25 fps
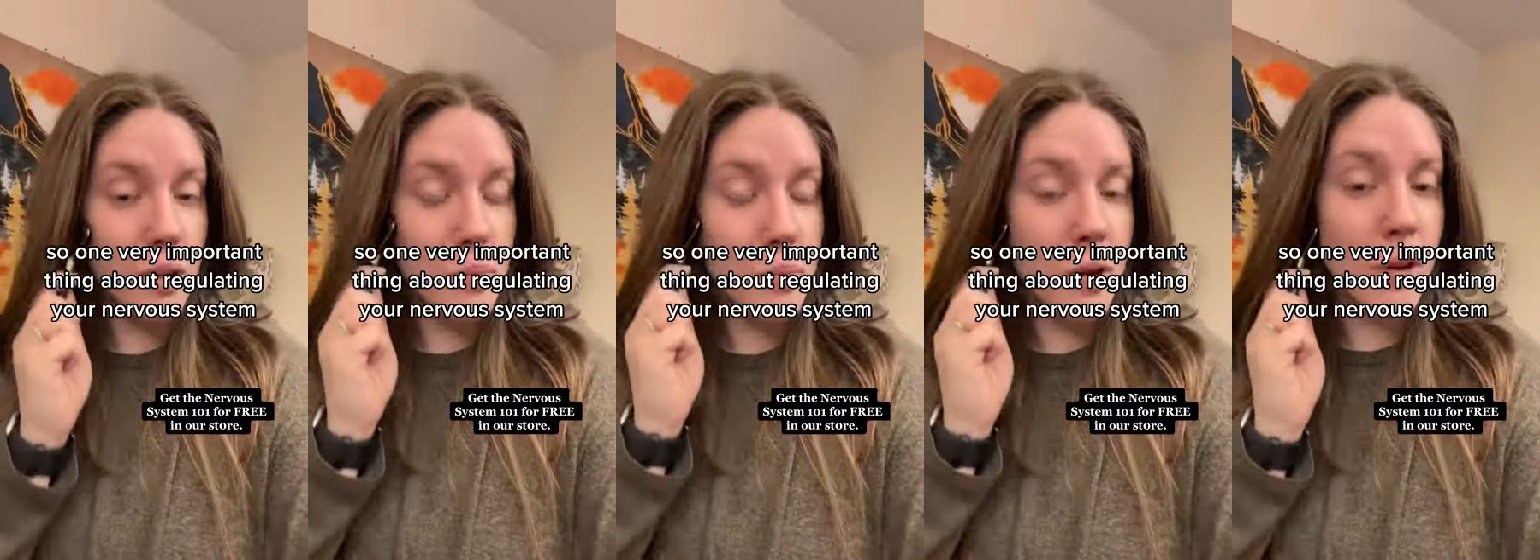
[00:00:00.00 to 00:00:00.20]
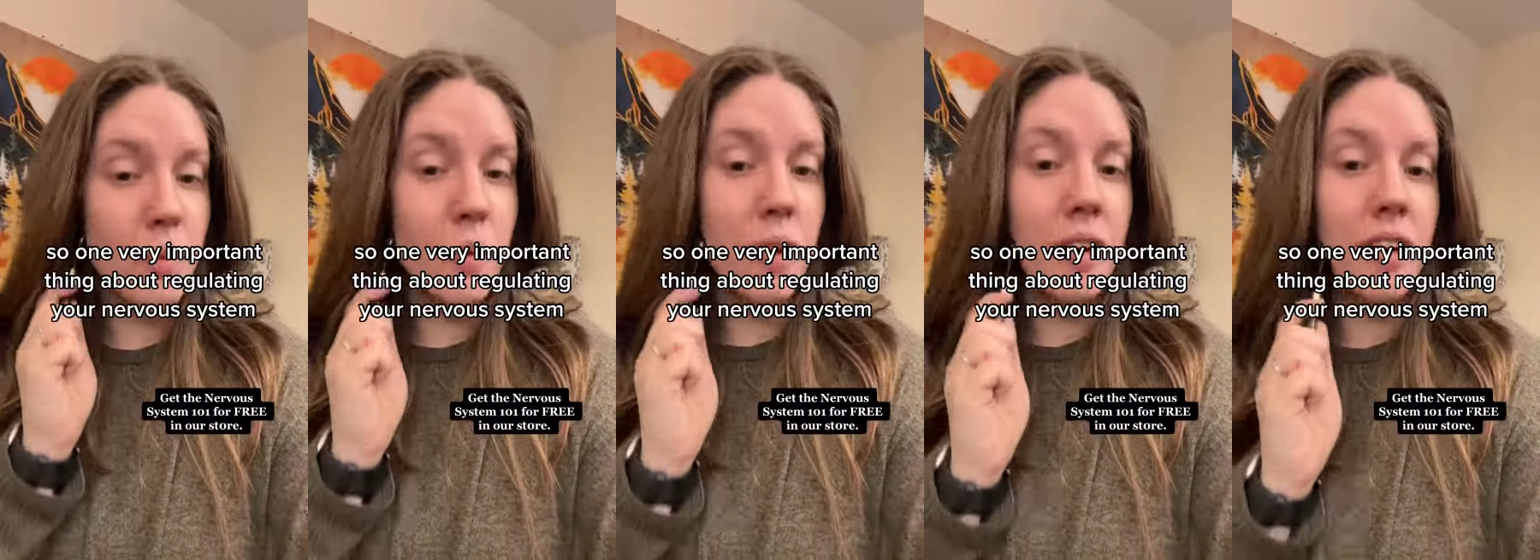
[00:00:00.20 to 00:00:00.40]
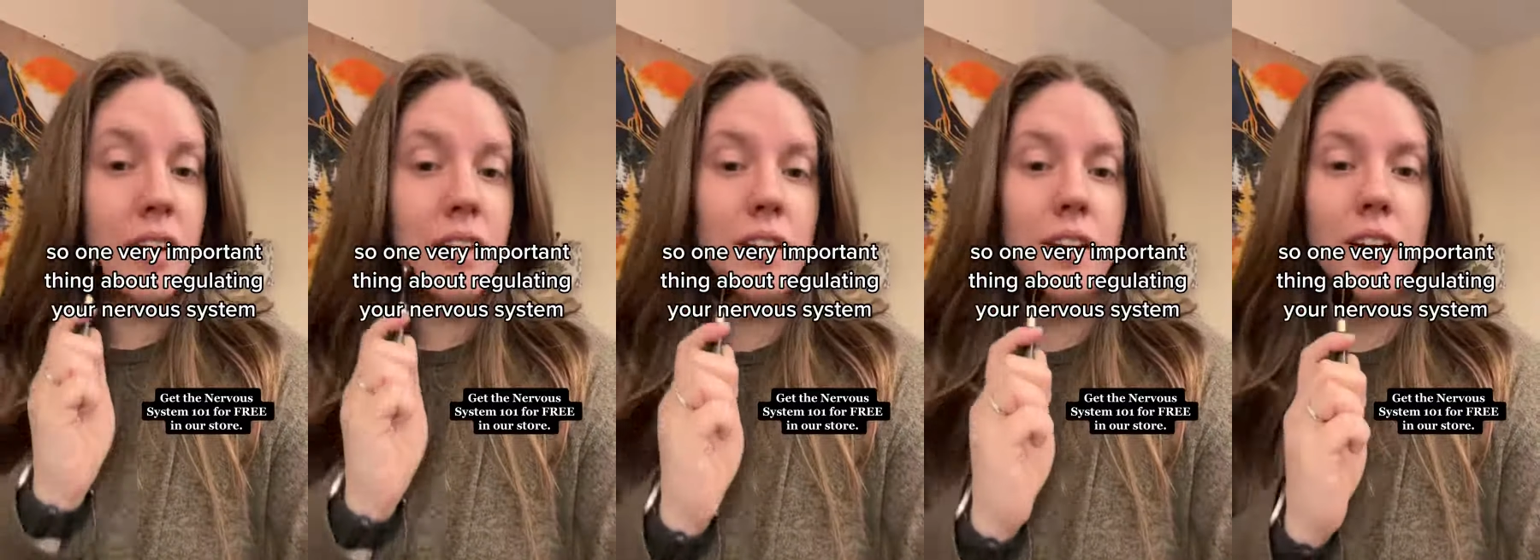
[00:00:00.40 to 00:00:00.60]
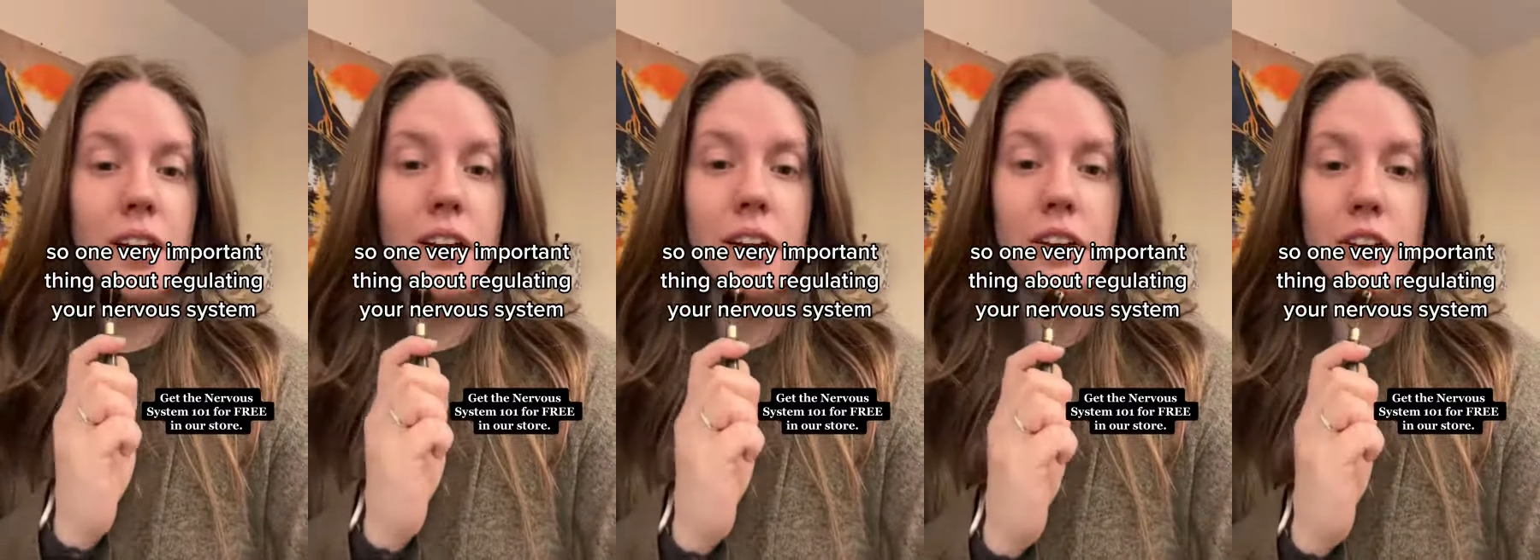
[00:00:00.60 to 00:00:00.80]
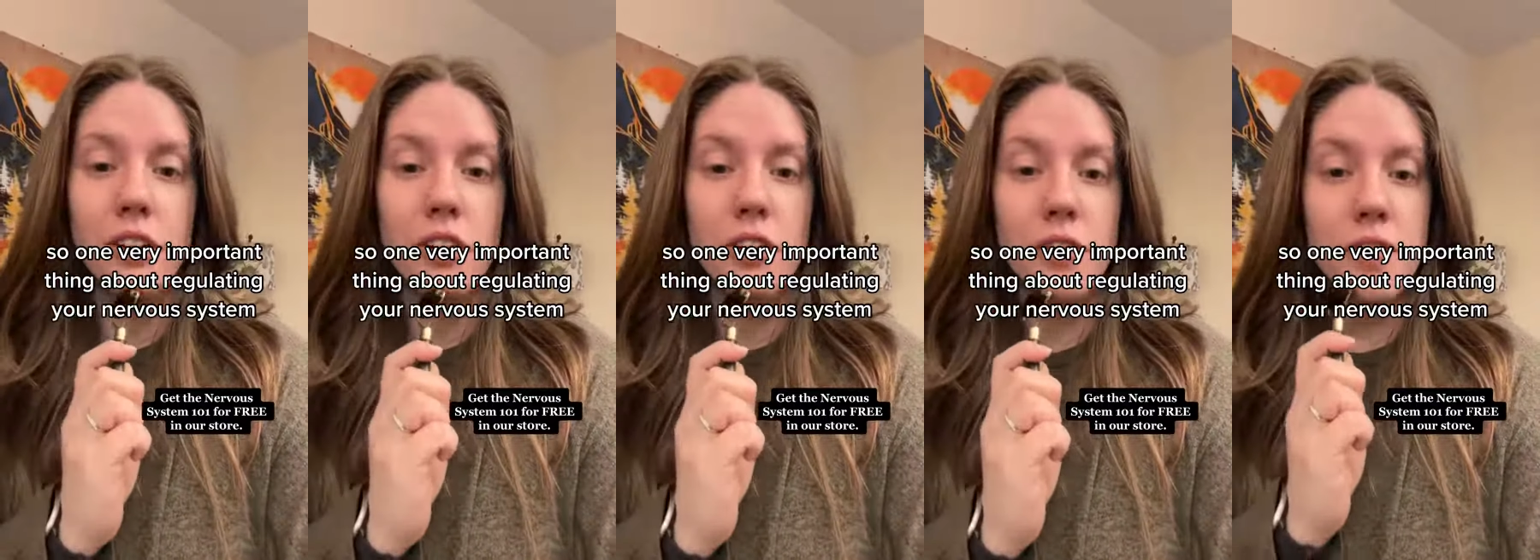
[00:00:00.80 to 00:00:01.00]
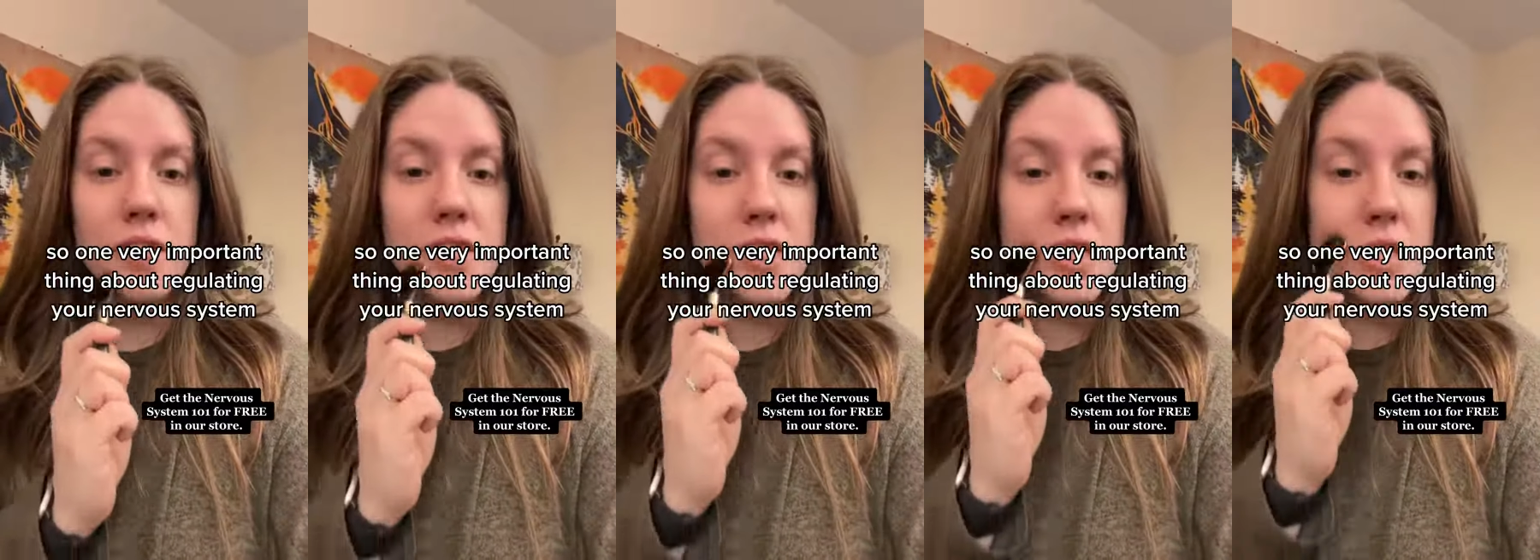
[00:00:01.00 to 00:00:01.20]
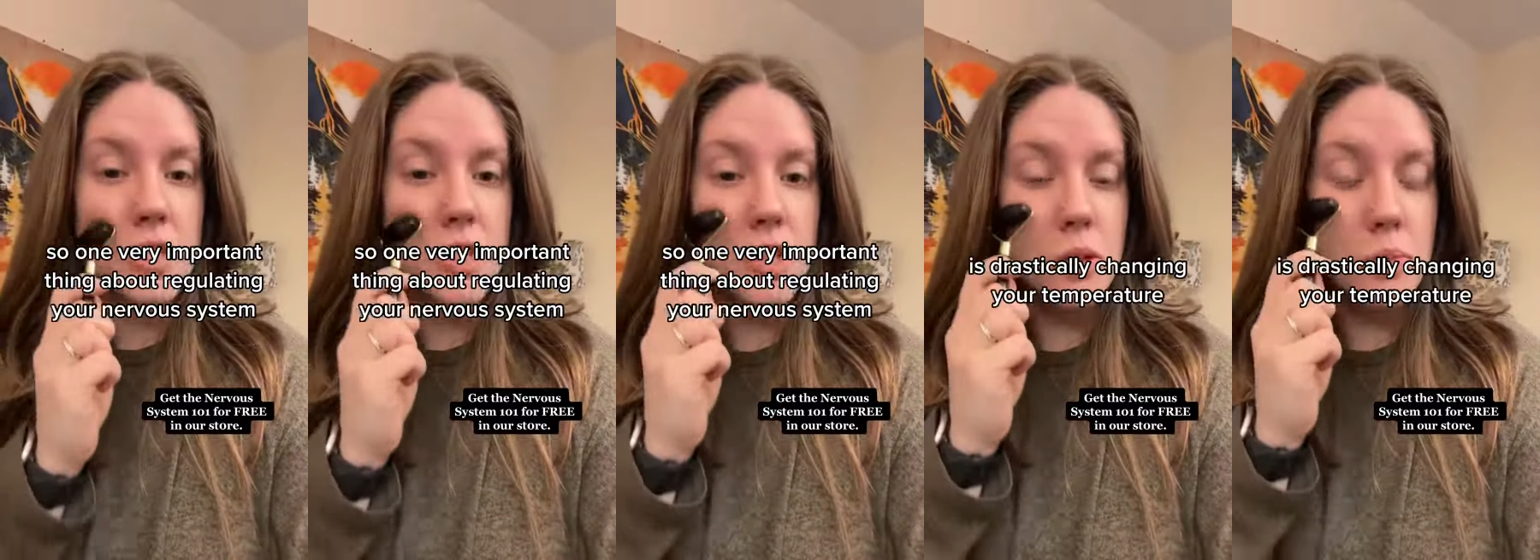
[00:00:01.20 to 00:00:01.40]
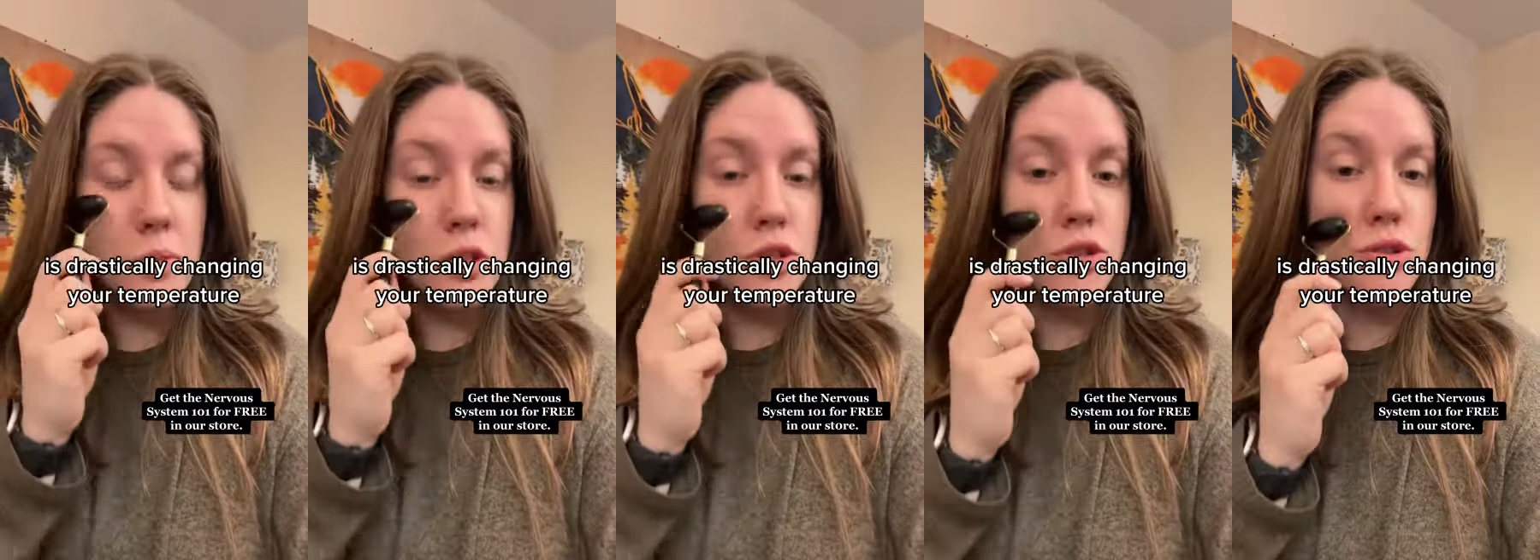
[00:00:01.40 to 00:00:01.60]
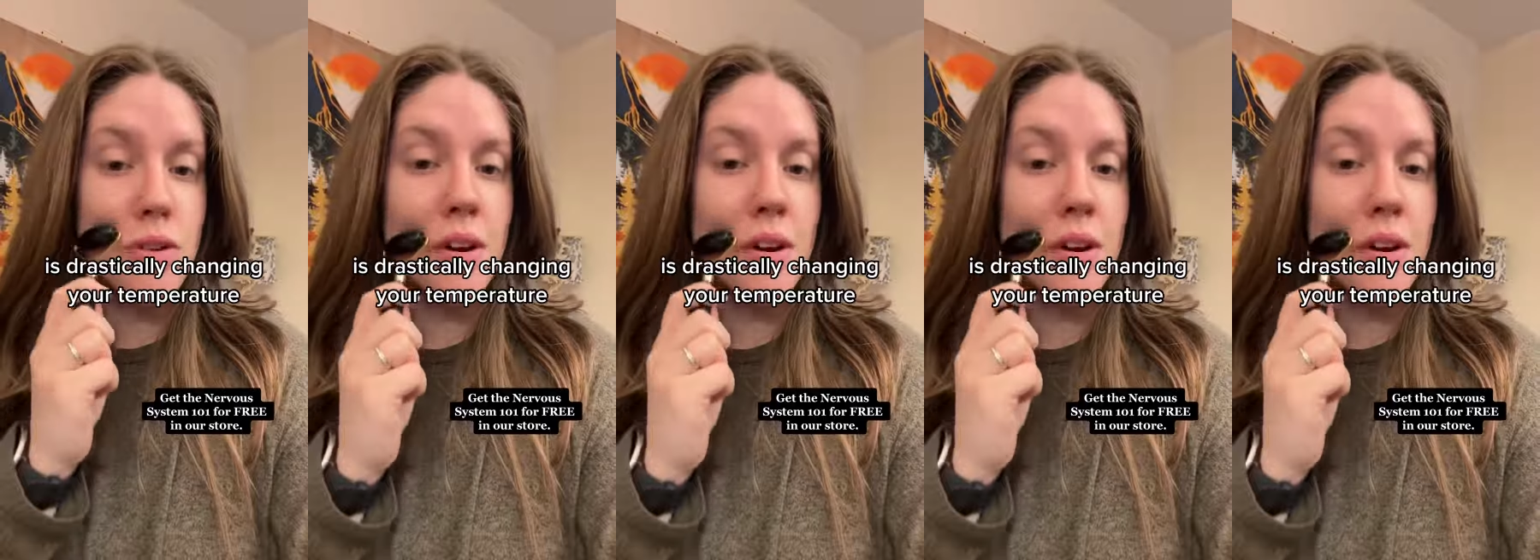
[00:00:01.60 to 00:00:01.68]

about regulating your nervous system is